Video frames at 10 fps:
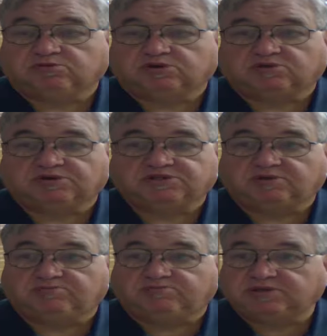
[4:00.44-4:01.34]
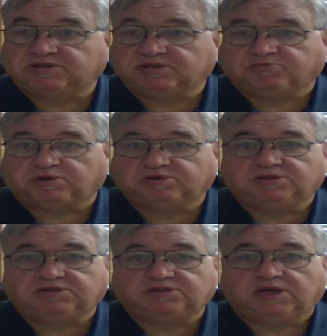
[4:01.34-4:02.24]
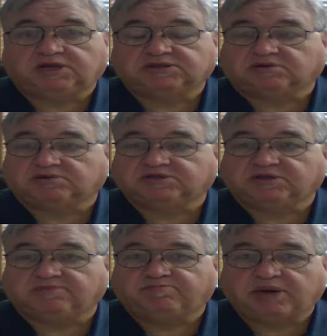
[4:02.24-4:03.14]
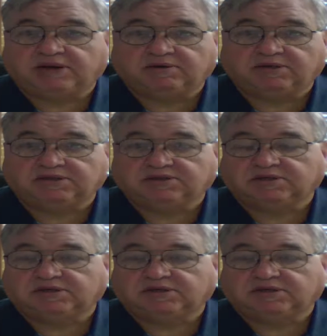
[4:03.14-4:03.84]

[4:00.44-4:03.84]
Christian business person, as a Christian parent,